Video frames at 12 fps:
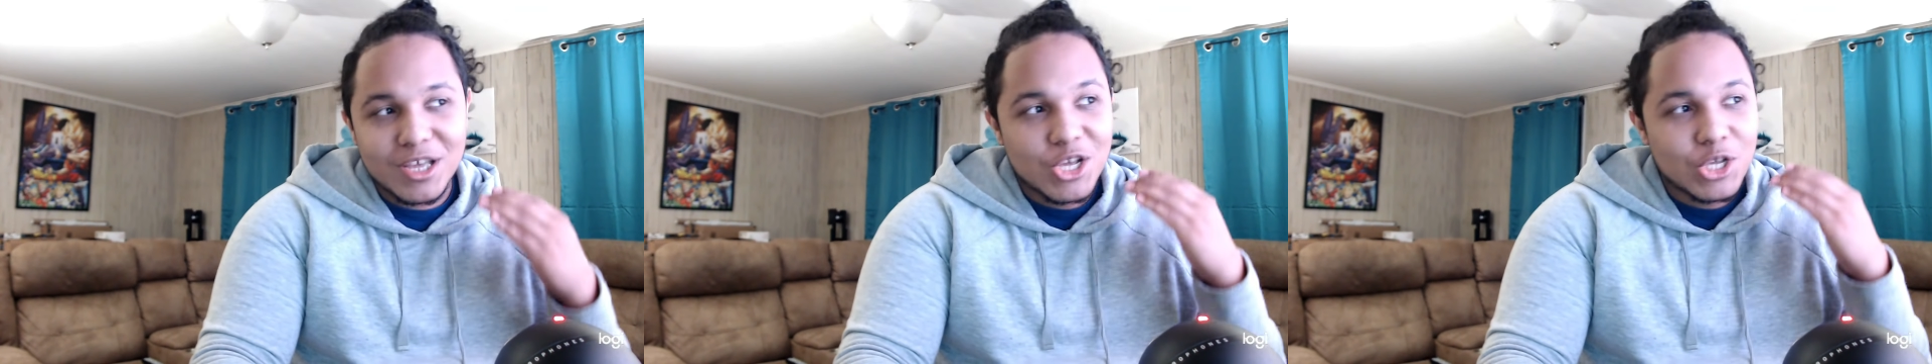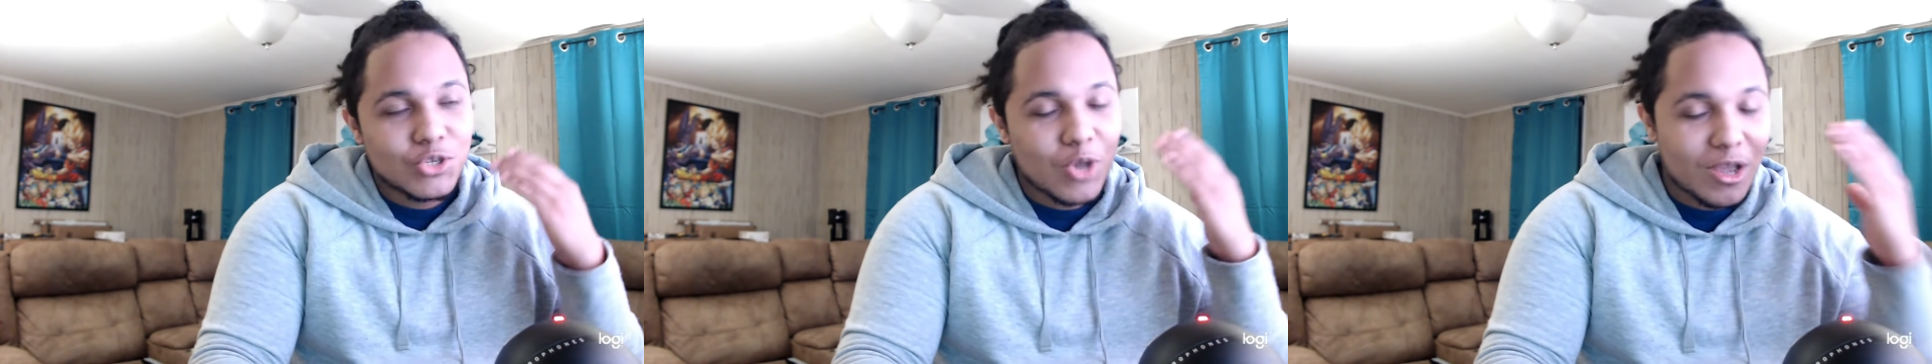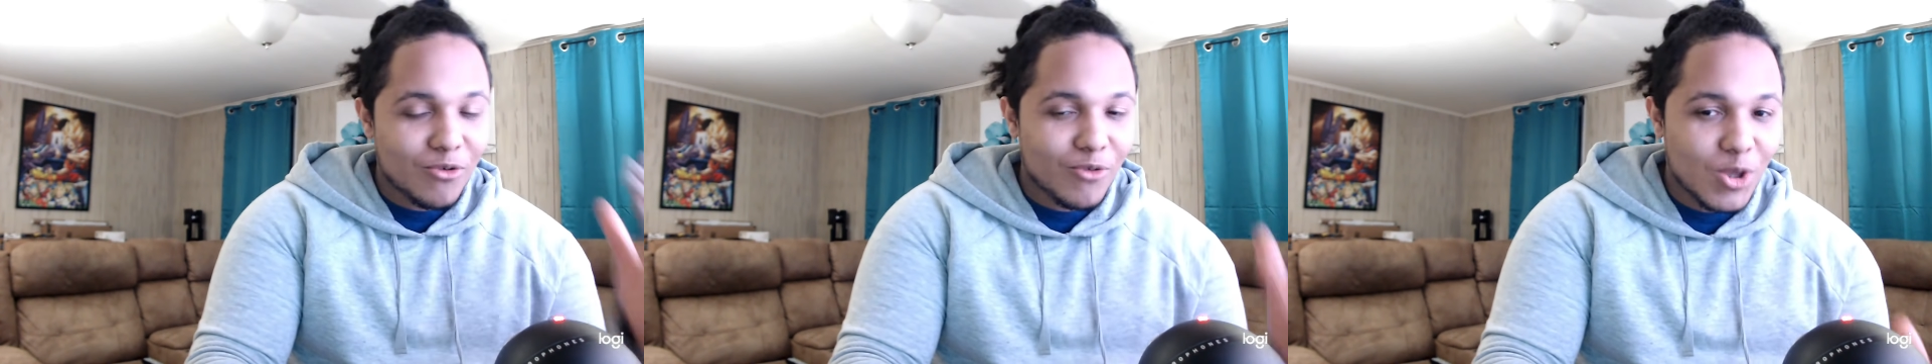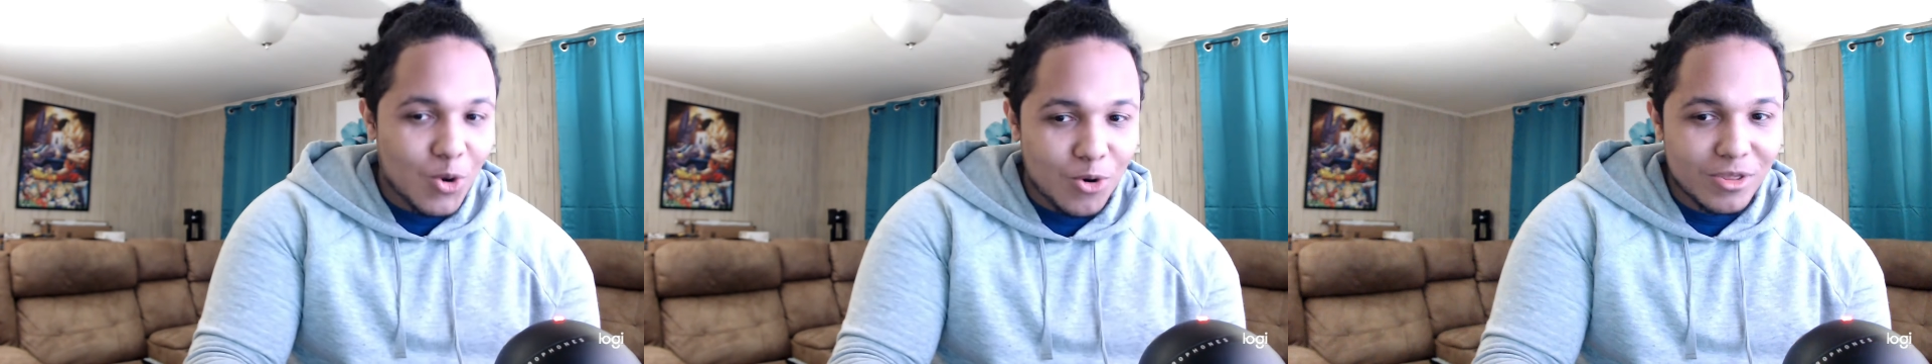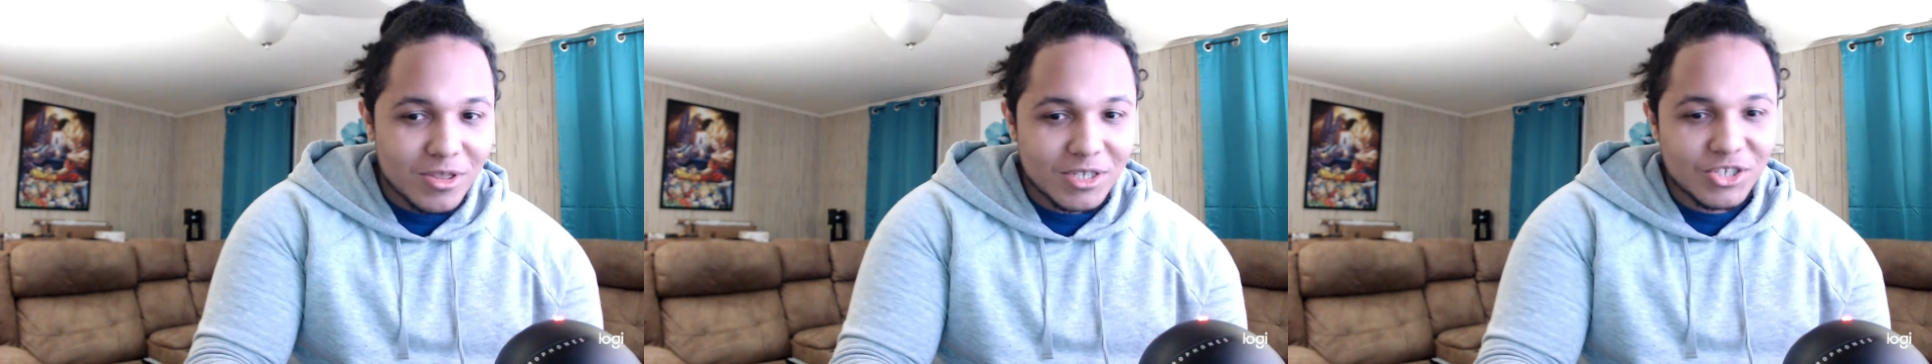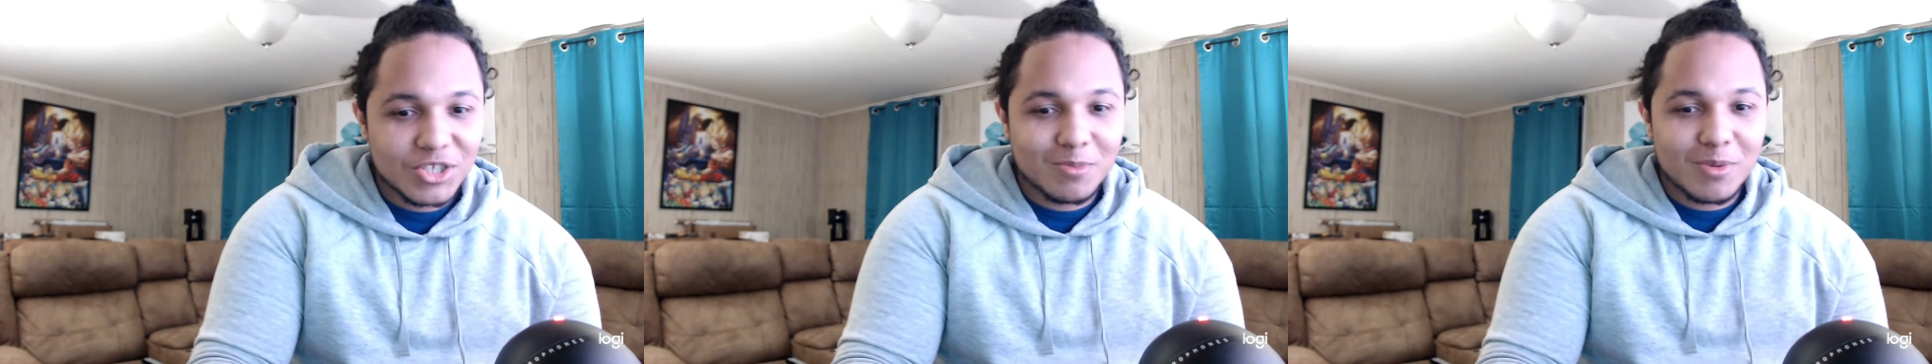so I could record this,
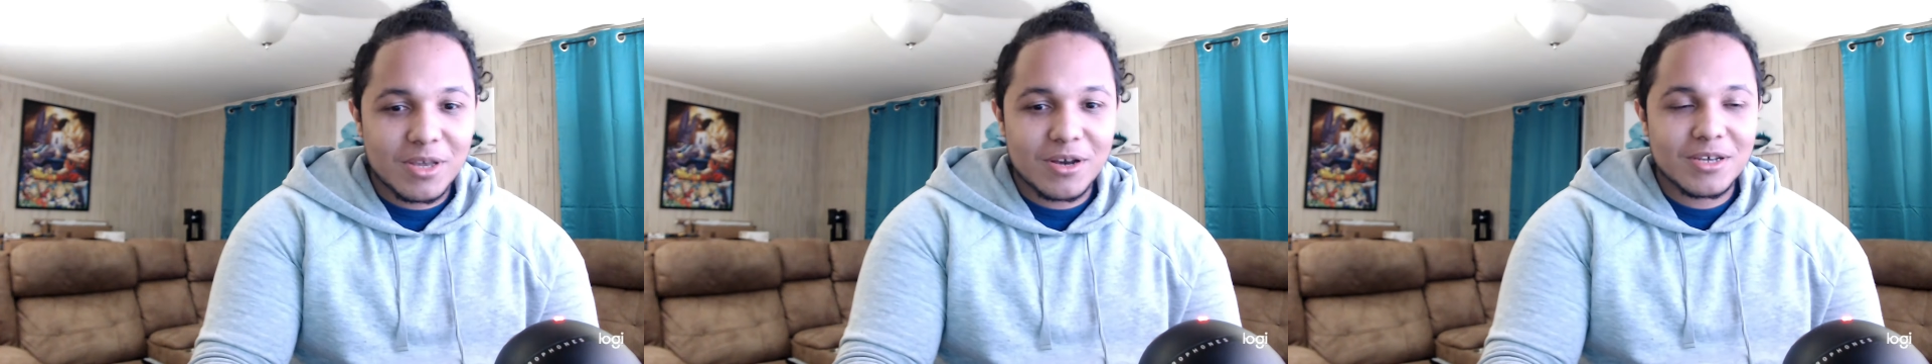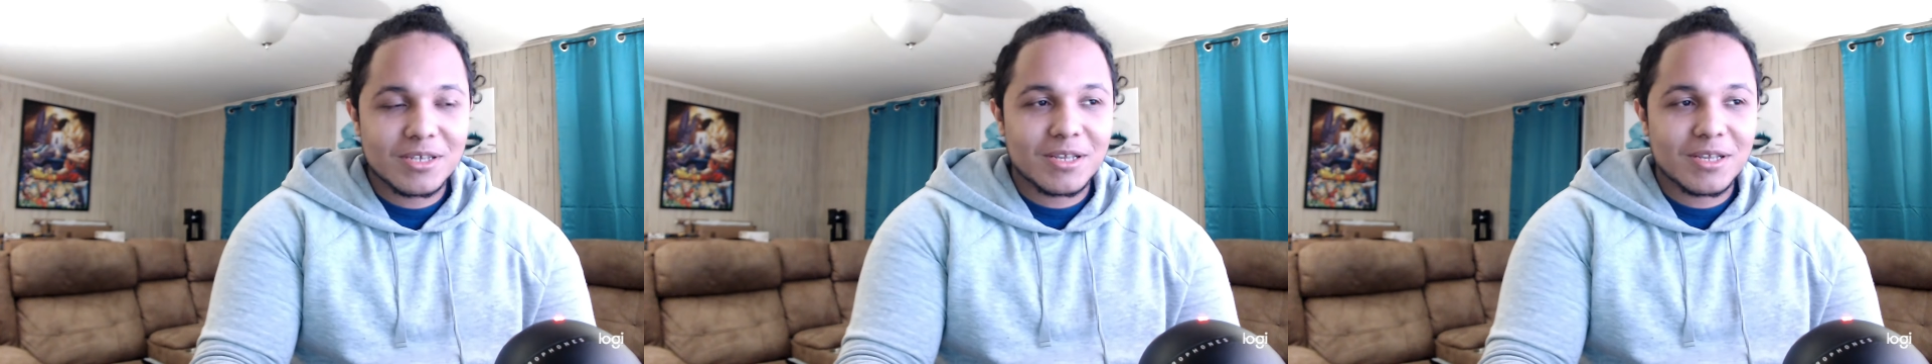just because,